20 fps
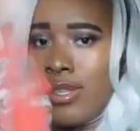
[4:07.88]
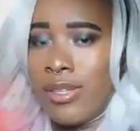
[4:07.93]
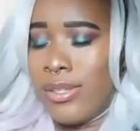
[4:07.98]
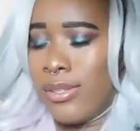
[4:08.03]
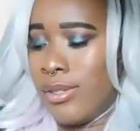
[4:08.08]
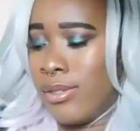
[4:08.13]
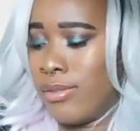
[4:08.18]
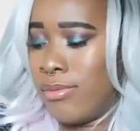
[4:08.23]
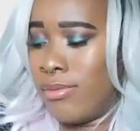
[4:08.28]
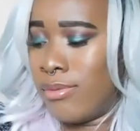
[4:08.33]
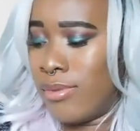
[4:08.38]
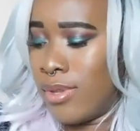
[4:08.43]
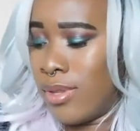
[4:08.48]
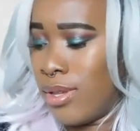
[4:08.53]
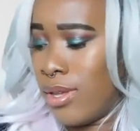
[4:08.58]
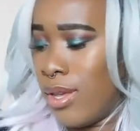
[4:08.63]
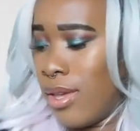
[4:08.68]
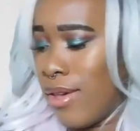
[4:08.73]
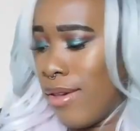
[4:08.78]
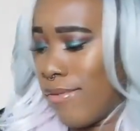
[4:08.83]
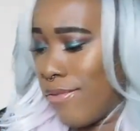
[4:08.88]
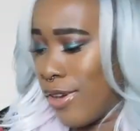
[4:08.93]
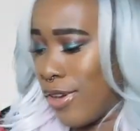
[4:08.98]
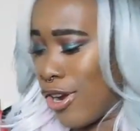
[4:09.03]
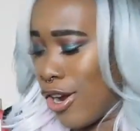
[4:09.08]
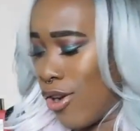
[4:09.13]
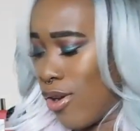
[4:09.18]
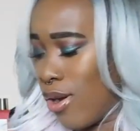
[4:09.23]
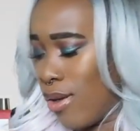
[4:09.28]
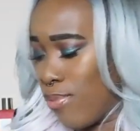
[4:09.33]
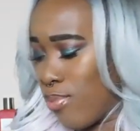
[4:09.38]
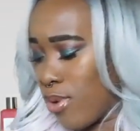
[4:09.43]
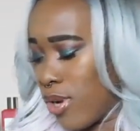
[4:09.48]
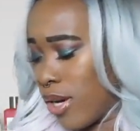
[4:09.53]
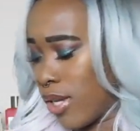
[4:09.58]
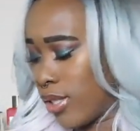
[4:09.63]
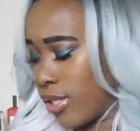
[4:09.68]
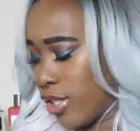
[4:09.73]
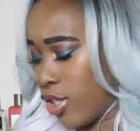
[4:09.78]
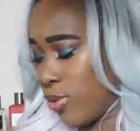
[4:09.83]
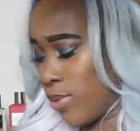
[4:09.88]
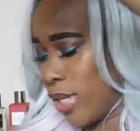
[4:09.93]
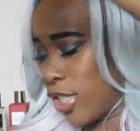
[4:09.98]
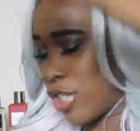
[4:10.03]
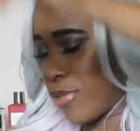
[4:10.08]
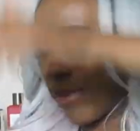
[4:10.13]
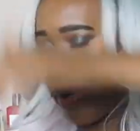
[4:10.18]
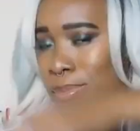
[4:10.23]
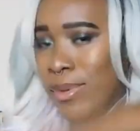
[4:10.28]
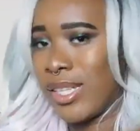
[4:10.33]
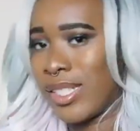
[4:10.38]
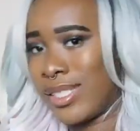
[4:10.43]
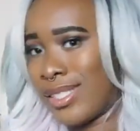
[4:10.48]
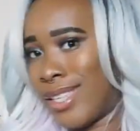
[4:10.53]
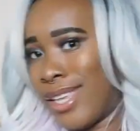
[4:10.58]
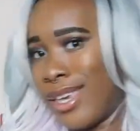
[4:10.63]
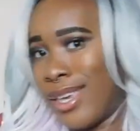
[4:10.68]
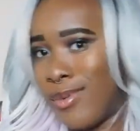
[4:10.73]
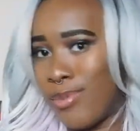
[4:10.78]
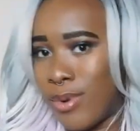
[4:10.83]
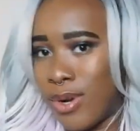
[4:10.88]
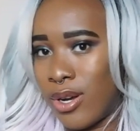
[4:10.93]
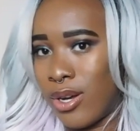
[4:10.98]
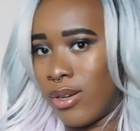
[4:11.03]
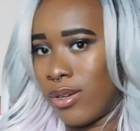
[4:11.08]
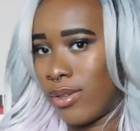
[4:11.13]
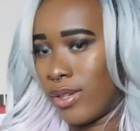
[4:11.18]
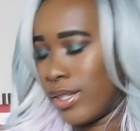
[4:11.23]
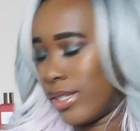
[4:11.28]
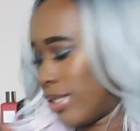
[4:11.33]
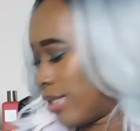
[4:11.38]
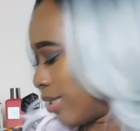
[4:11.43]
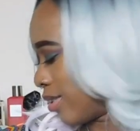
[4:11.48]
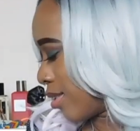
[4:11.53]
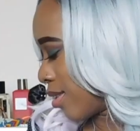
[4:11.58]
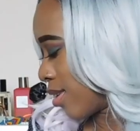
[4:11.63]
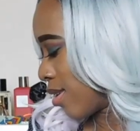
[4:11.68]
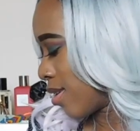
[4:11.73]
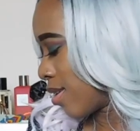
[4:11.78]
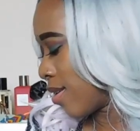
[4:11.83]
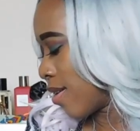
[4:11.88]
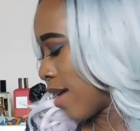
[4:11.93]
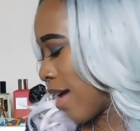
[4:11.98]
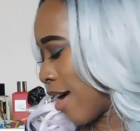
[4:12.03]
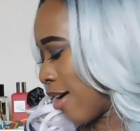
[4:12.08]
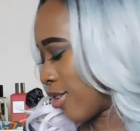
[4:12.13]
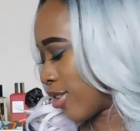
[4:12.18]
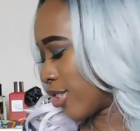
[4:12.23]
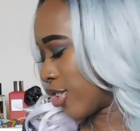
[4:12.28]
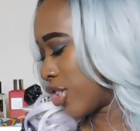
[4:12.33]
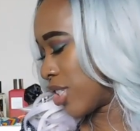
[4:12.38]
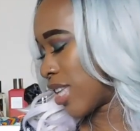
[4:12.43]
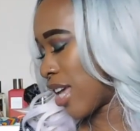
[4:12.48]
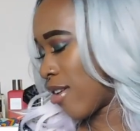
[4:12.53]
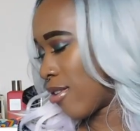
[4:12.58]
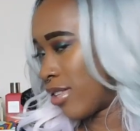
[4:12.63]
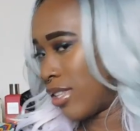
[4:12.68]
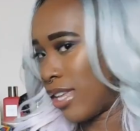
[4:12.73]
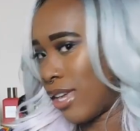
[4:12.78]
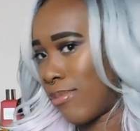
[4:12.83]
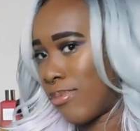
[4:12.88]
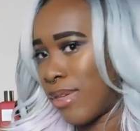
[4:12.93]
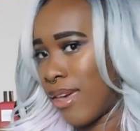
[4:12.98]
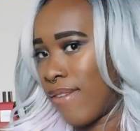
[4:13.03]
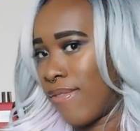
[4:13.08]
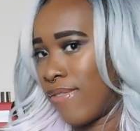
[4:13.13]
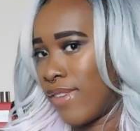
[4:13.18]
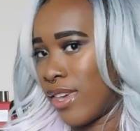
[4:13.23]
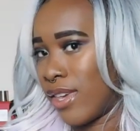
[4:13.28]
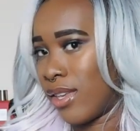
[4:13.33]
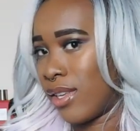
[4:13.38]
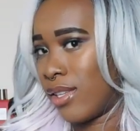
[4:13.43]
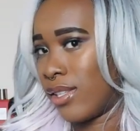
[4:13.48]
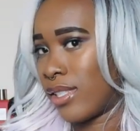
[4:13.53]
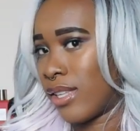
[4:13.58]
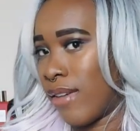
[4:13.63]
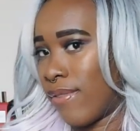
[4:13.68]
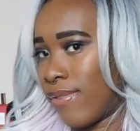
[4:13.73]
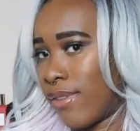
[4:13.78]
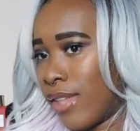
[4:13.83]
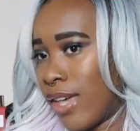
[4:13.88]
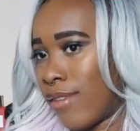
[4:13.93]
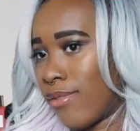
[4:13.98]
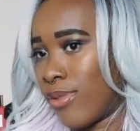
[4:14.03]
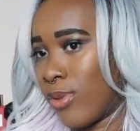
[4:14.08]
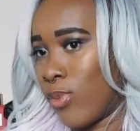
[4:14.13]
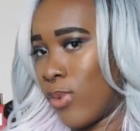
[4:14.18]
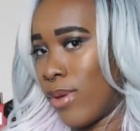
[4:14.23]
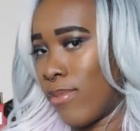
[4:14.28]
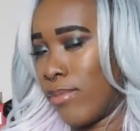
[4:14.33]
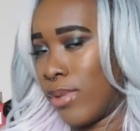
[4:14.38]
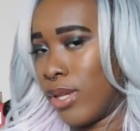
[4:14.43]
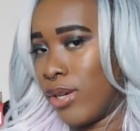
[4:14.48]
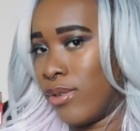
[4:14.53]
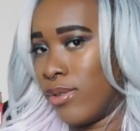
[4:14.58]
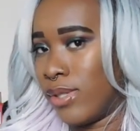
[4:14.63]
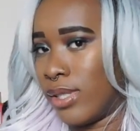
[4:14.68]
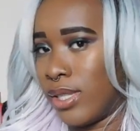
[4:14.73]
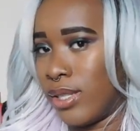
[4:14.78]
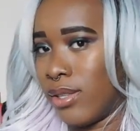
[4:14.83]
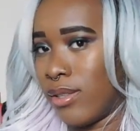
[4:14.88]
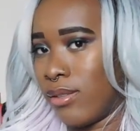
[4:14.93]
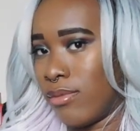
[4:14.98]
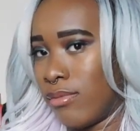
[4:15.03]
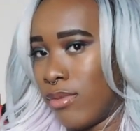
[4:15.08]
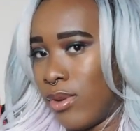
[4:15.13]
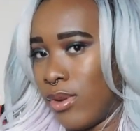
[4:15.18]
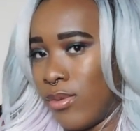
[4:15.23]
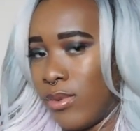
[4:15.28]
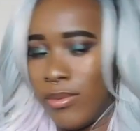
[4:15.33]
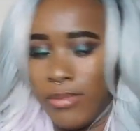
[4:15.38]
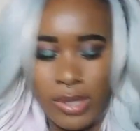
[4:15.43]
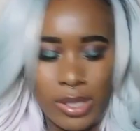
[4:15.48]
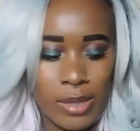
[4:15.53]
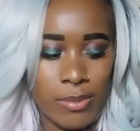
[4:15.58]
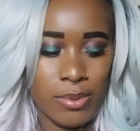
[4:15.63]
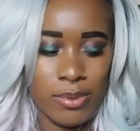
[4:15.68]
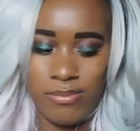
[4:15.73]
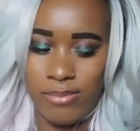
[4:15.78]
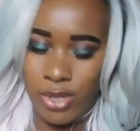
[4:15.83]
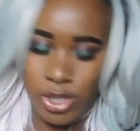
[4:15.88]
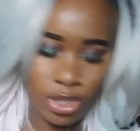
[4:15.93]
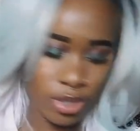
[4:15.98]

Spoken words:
to figure out a bra situation. Maybe a sticky bra, because I don't know, just how deep that V is. I feel like the wind blows and my nipple will be